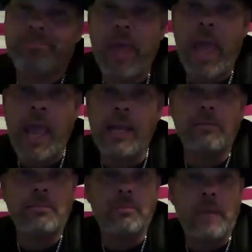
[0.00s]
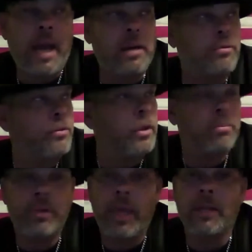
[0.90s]
8, 9 foot
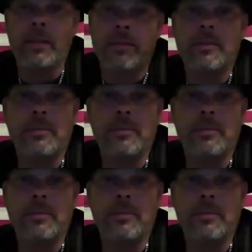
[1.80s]
plants.